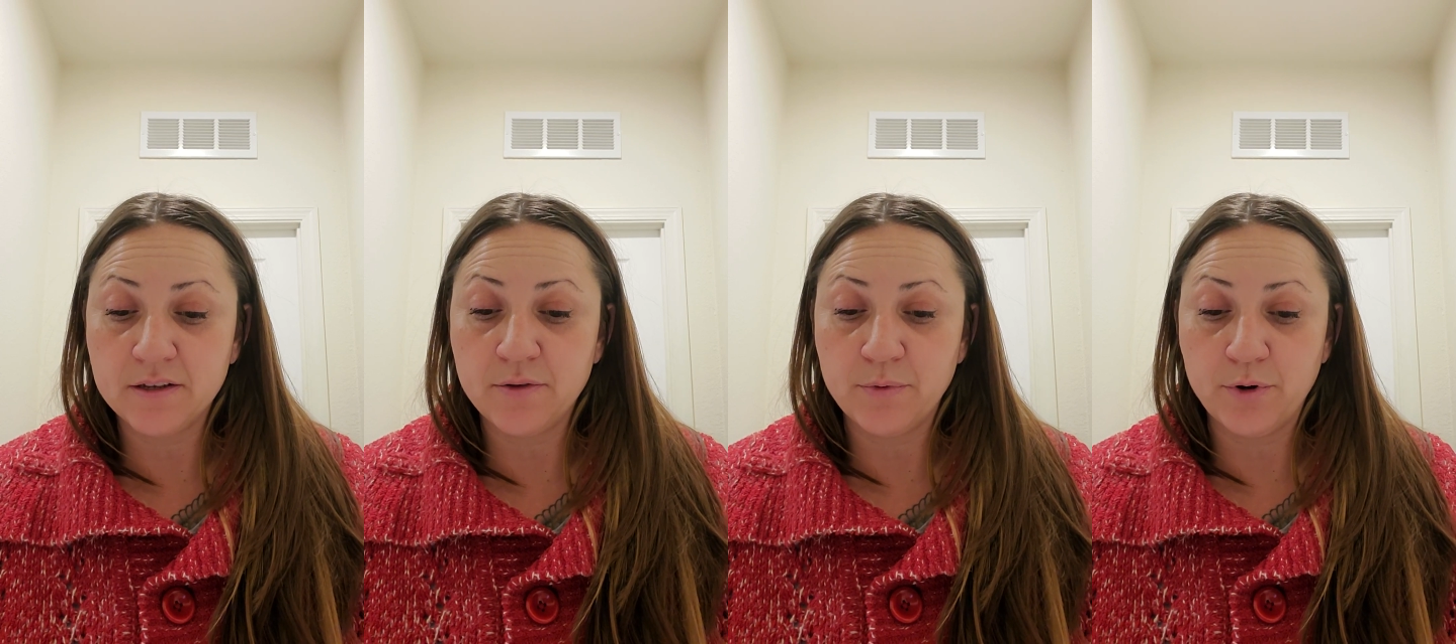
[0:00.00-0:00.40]

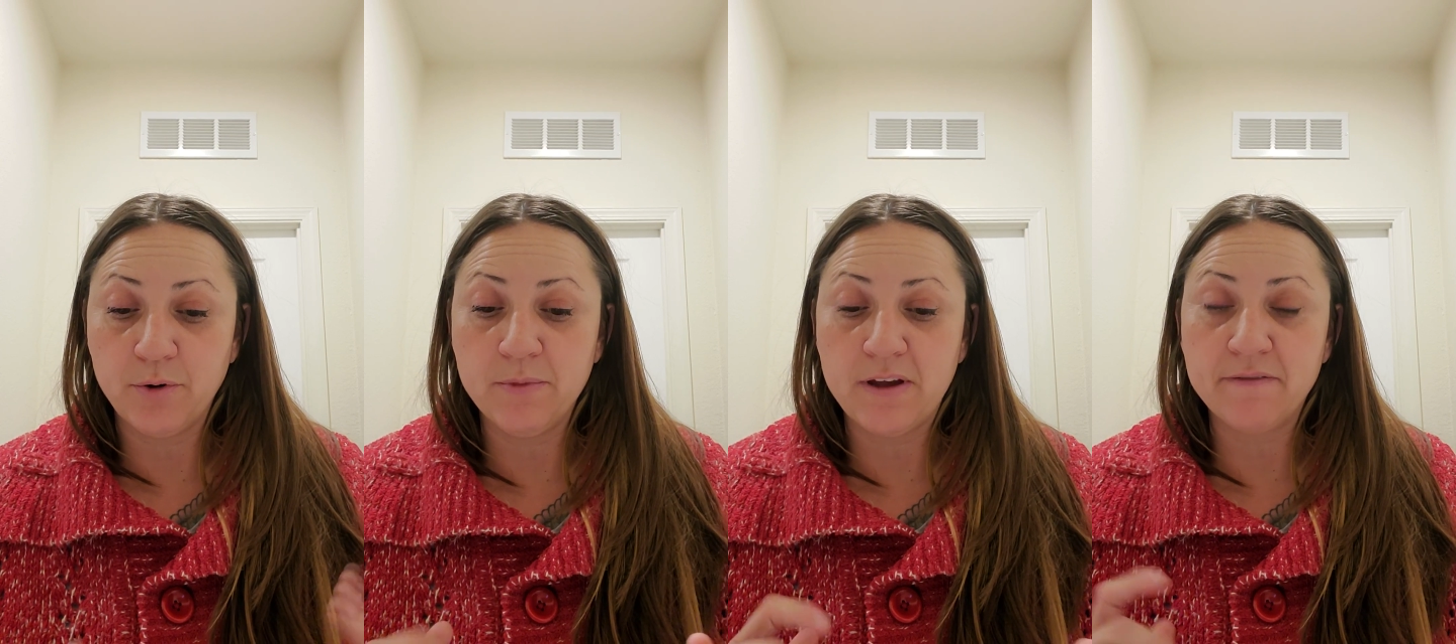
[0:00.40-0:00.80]
in the
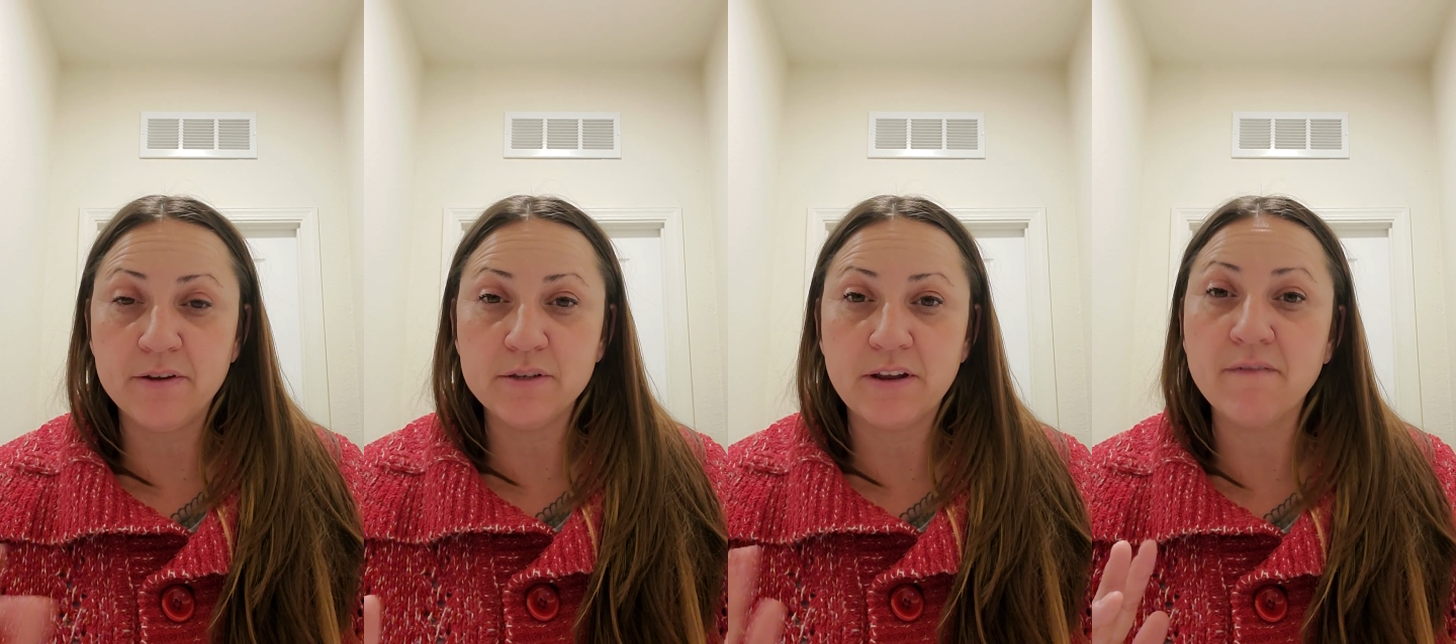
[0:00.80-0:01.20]
room that
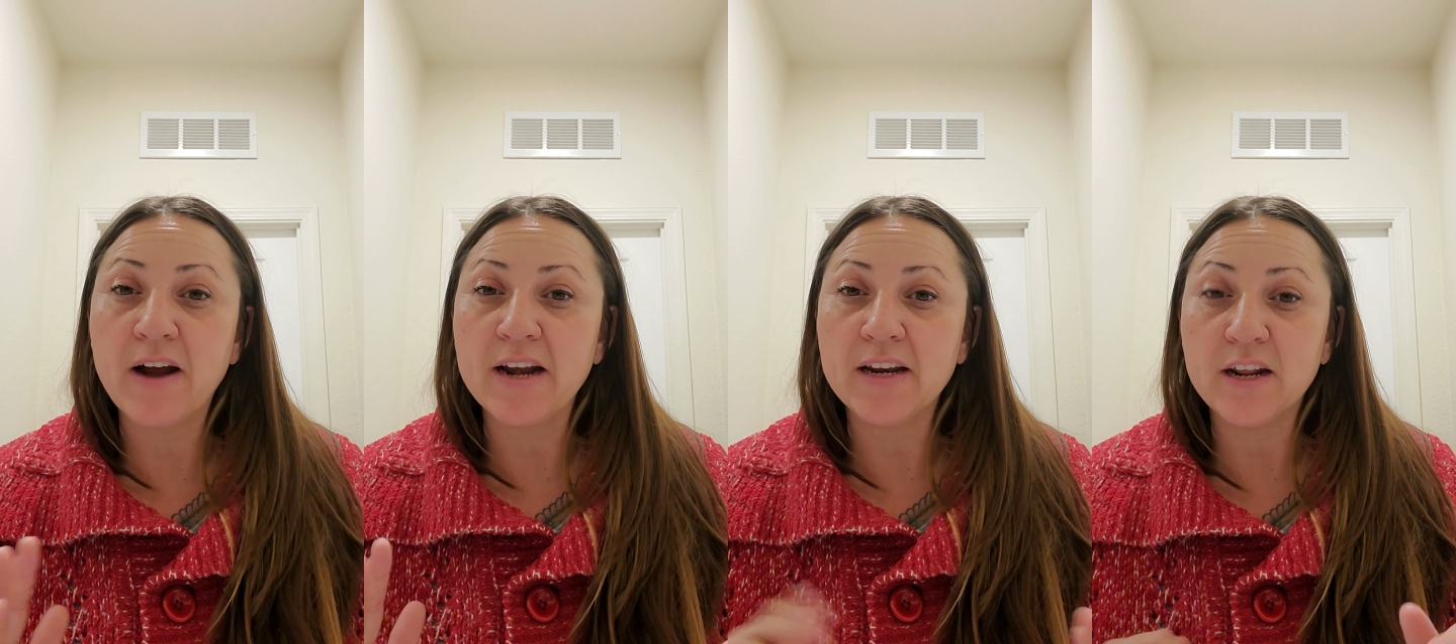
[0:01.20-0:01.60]
feels
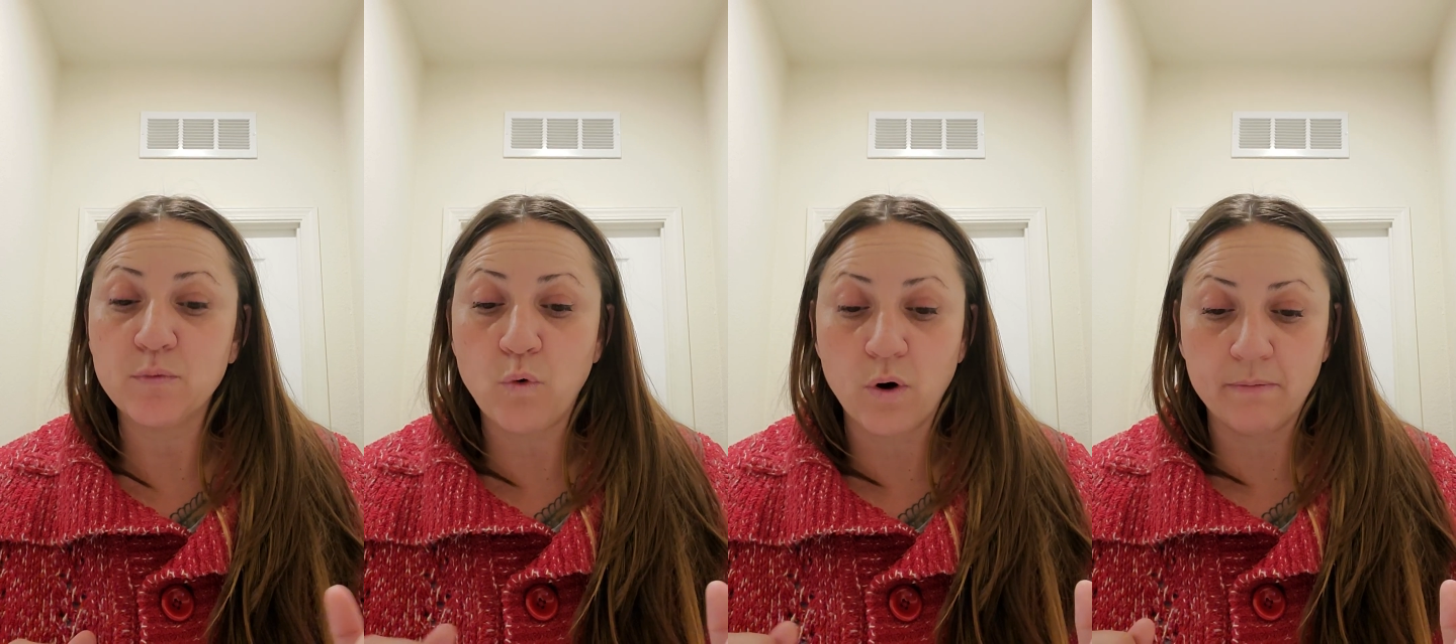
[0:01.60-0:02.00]
inviting
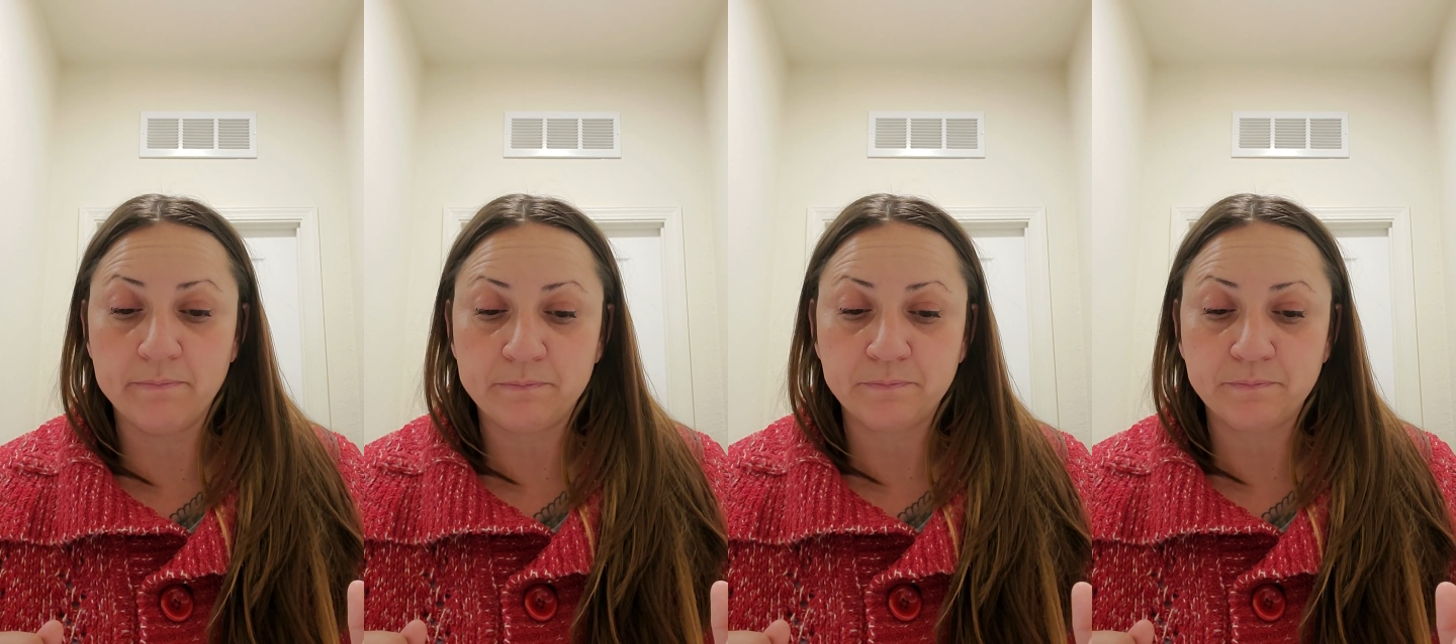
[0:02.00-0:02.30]
and warm.